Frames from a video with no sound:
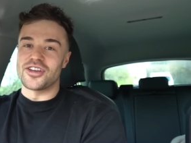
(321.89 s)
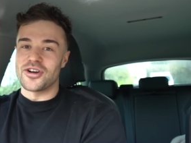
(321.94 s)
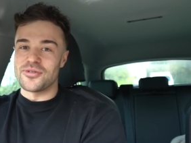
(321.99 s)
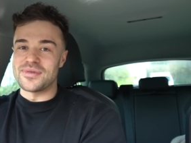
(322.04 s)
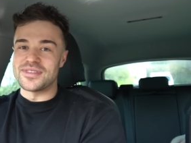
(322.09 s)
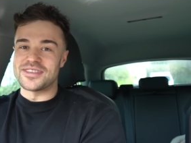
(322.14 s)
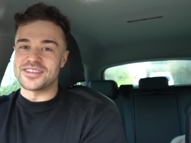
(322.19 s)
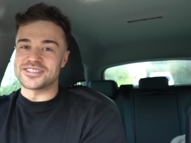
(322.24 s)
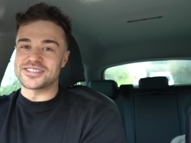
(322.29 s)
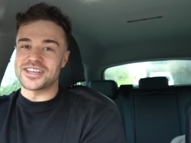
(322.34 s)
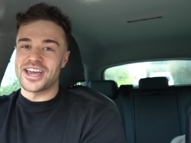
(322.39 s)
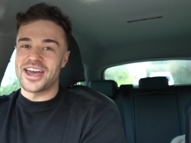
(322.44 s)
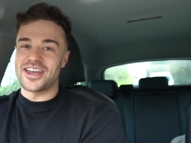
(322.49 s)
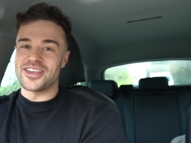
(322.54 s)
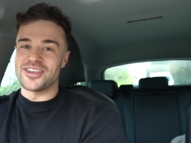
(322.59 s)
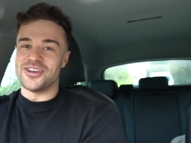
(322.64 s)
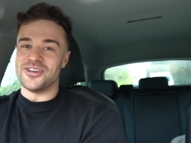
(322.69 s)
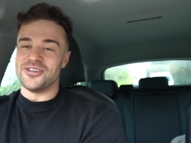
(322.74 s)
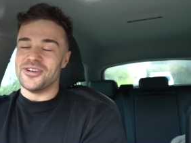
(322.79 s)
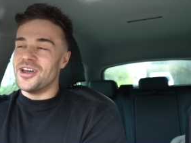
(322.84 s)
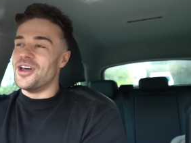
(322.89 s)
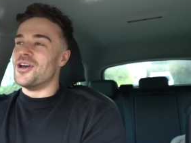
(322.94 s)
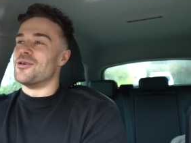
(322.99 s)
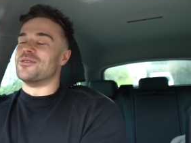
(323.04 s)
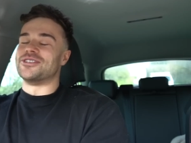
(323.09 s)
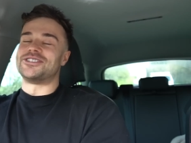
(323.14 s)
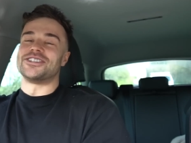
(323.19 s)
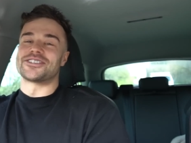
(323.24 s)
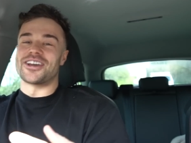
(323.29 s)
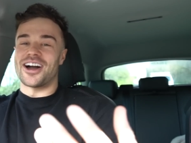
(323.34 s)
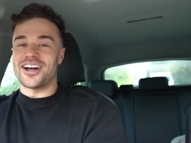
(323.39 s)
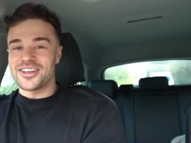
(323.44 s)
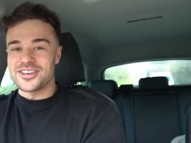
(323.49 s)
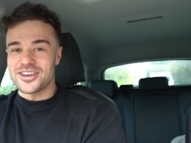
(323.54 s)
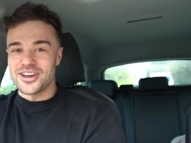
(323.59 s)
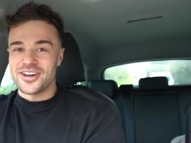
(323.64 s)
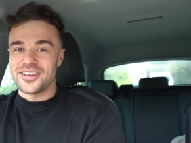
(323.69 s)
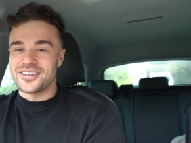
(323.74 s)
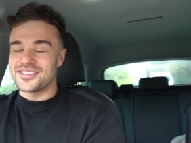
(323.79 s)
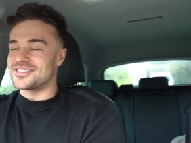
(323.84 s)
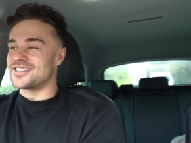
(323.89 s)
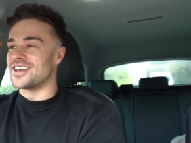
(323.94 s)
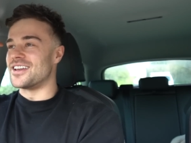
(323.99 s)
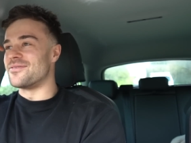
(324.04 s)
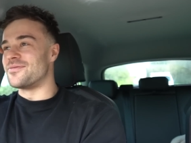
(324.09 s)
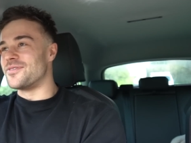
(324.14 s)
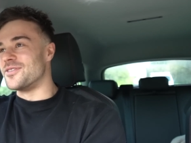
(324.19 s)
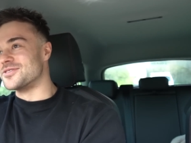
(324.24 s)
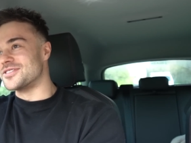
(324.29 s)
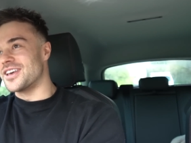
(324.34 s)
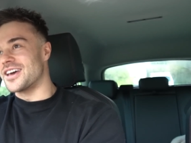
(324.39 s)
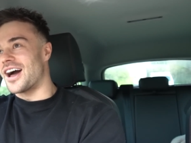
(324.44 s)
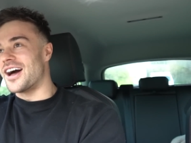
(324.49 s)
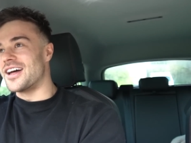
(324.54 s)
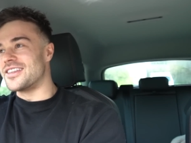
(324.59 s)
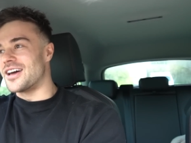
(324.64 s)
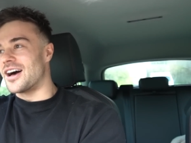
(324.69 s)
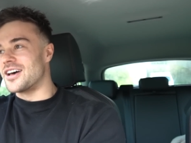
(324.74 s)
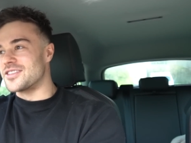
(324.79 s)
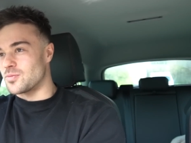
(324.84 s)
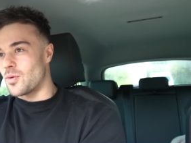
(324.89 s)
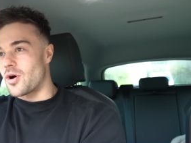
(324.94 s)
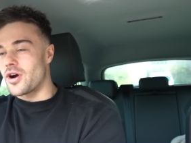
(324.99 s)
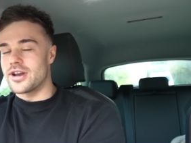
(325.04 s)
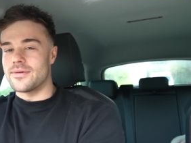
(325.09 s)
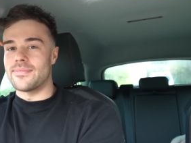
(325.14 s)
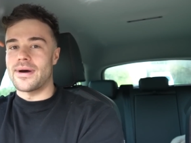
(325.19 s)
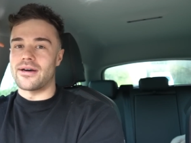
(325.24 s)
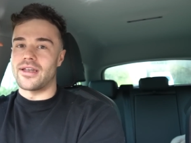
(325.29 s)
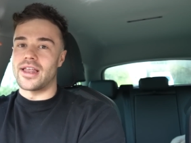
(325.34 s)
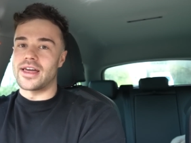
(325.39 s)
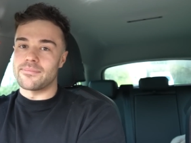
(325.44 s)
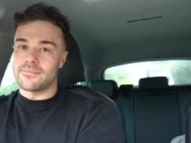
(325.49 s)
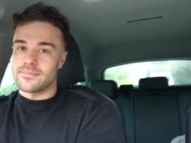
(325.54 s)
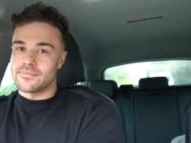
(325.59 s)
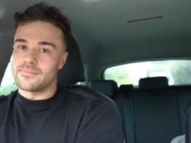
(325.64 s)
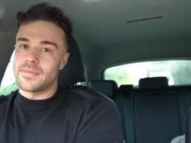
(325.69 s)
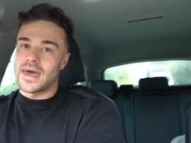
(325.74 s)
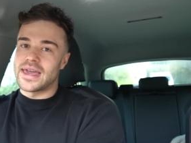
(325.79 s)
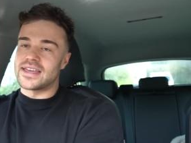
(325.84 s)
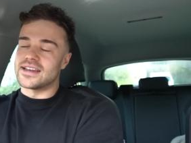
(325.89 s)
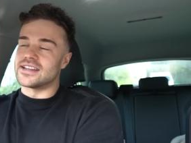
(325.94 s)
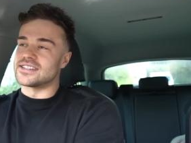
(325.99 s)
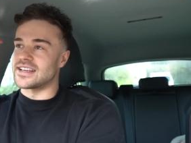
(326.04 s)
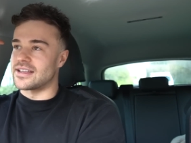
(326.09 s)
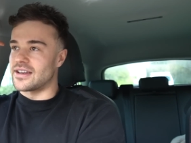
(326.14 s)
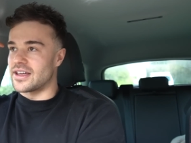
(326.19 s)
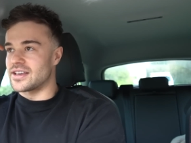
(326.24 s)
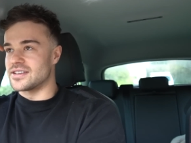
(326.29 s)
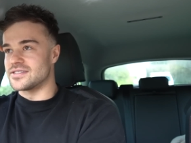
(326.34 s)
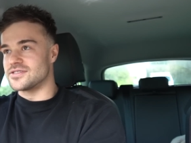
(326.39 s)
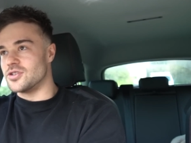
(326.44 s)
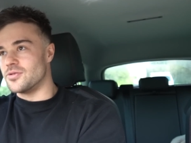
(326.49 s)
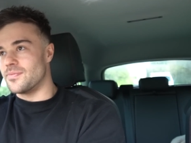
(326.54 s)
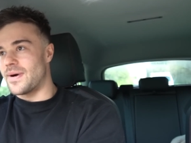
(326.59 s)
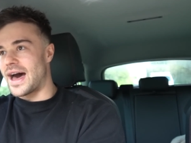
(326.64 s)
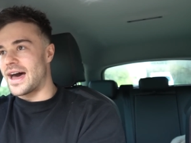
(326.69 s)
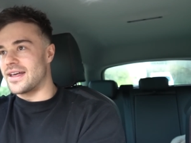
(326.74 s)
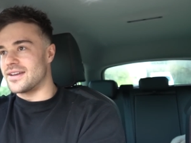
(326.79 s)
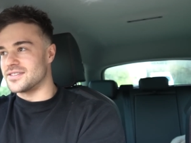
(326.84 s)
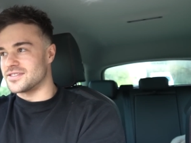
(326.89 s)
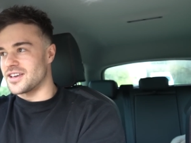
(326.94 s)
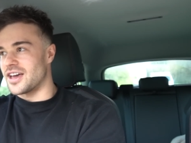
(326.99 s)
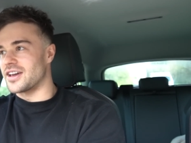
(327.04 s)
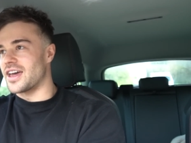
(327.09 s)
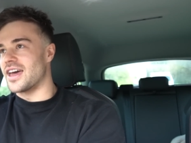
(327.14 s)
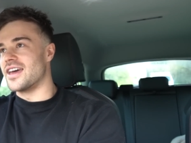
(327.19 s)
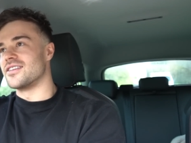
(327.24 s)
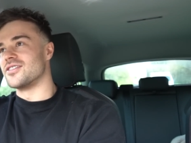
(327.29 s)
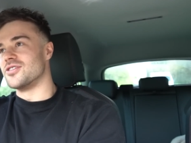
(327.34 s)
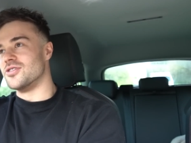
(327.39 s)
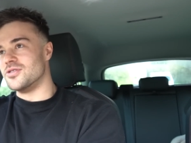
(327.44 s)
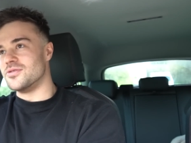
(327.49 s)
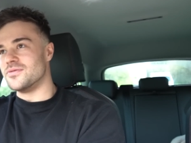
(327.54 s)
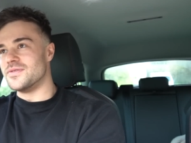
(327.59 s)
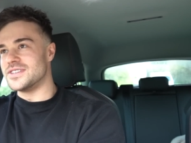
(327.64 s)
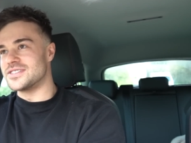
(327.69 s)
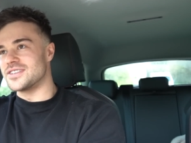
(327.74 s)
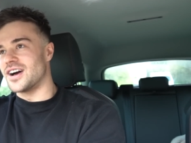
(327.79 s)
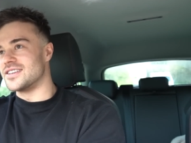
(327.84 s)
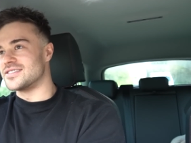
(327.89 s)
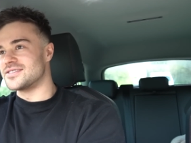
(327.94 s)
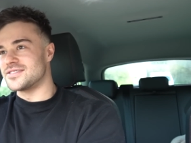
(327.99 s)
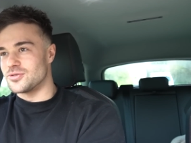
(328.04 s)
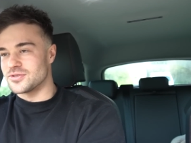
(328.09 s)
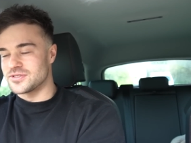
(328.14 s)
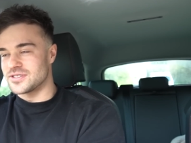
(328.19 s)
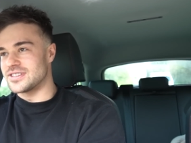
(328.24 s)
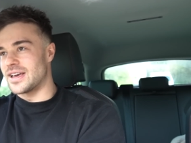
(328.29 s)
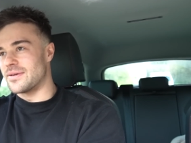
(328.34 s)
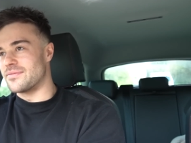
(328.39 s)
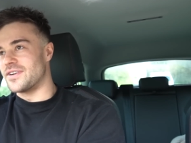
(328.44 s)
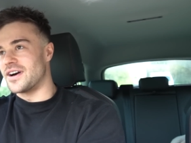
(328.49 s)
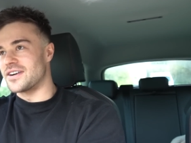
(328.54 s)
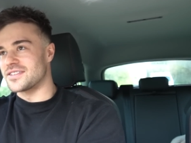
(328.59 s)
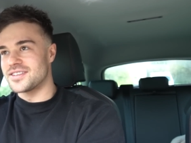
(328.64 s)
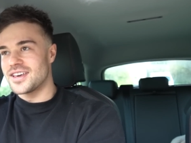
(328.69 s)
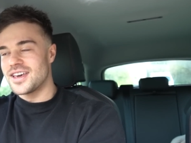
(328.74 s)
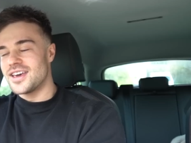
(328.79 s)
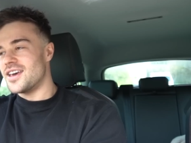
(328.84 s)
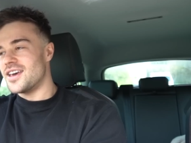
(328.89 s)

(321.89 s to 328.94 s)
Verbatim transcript: Don't mean to scare you, which is kind of good because then it feels like I, I, was worried about like making it sound like it's too bad. And I was like, okay, cool. These guys also sound fucked.